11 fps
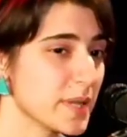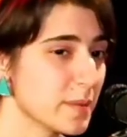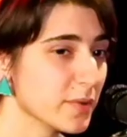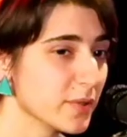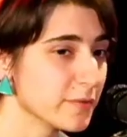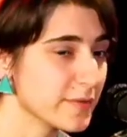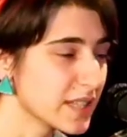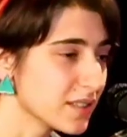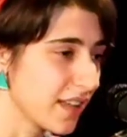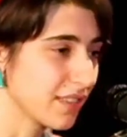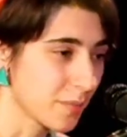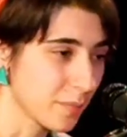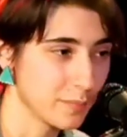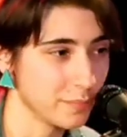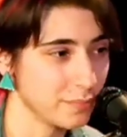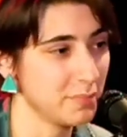feel like they're
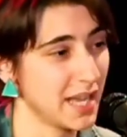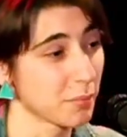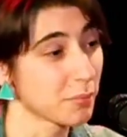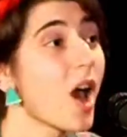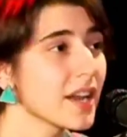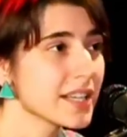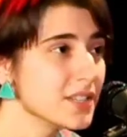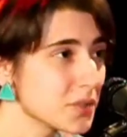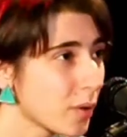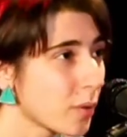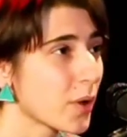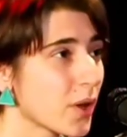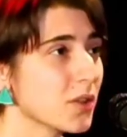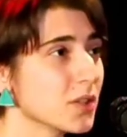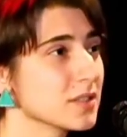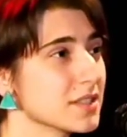being brought into a
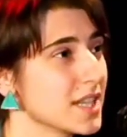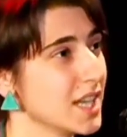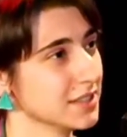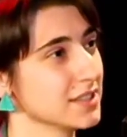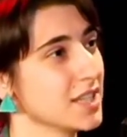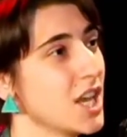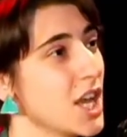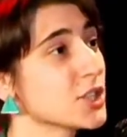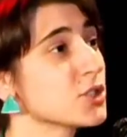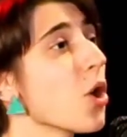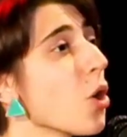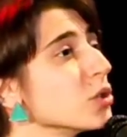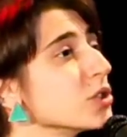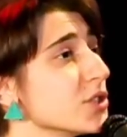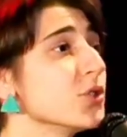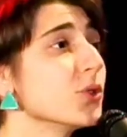world and told a
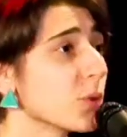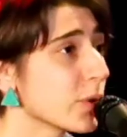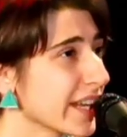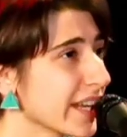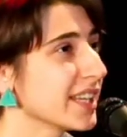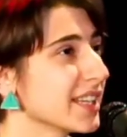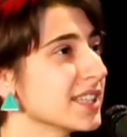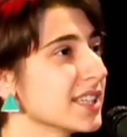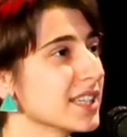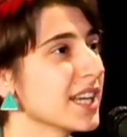story, and